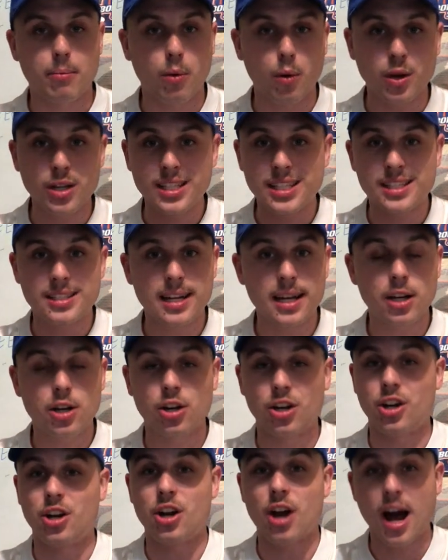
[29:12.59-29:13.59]
Boise State
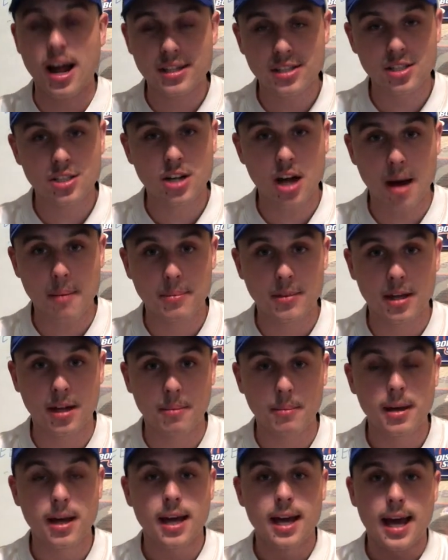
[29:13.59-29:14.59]
could not stop
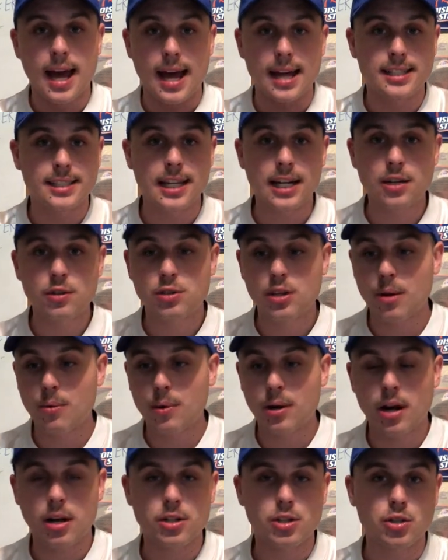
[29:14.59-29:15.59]
them, and San Diego State
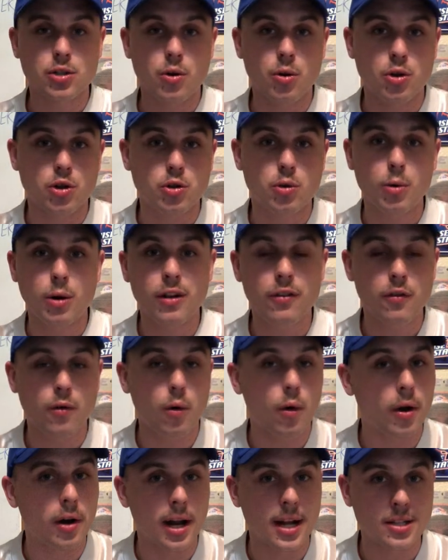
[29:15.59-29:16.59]
went on to score
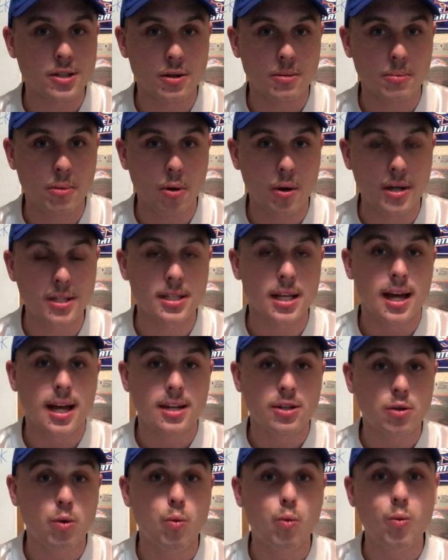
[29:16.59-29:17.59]
24 unanswered points
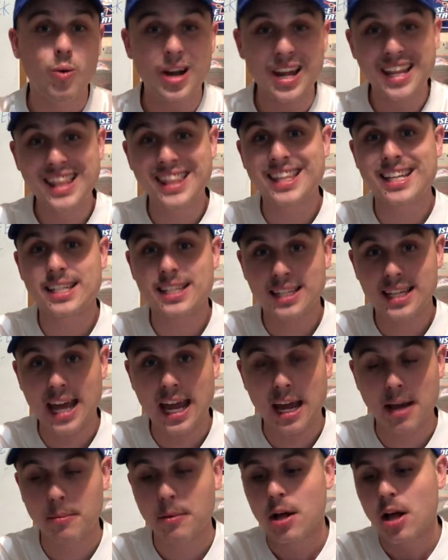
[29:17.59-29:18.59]
to win this
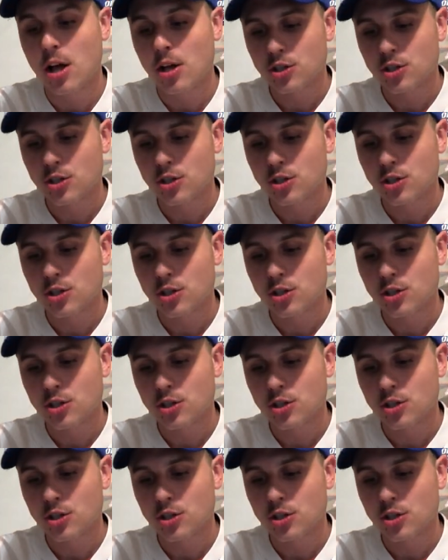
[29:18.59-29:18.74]
game.